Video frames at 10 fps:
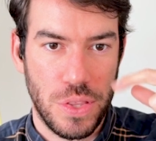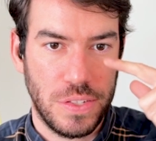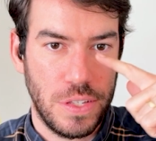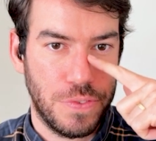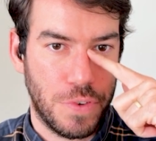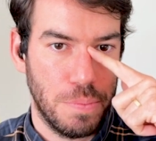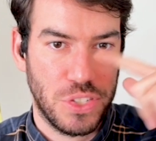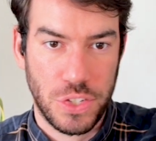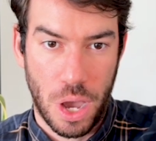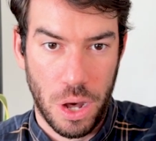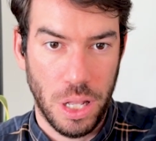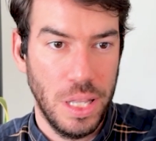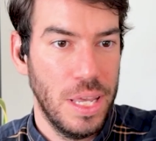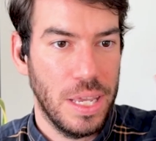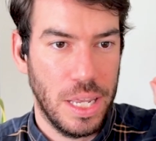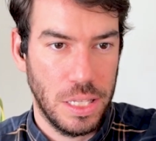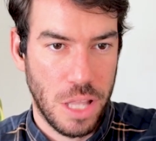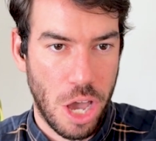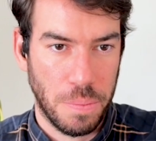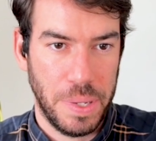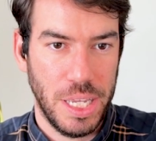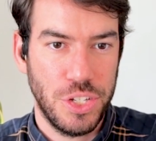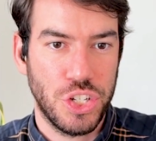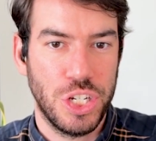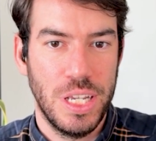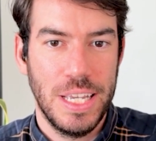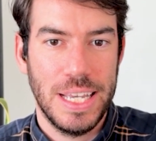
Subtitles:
So this is from Saul in Long Beach.